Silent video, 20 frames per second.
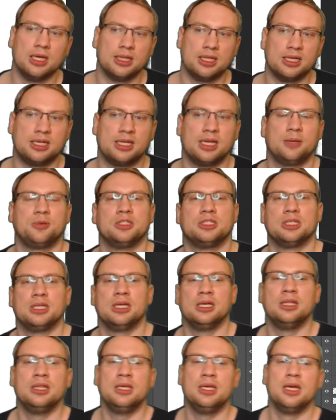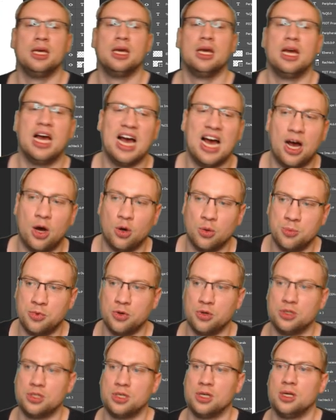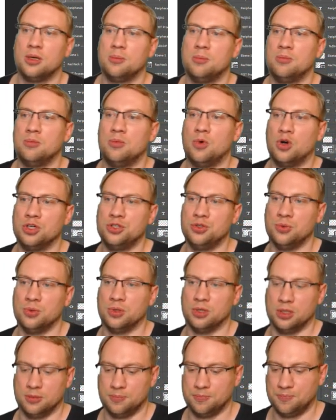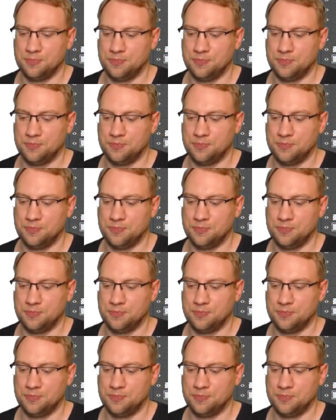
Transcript: That happens in the output module.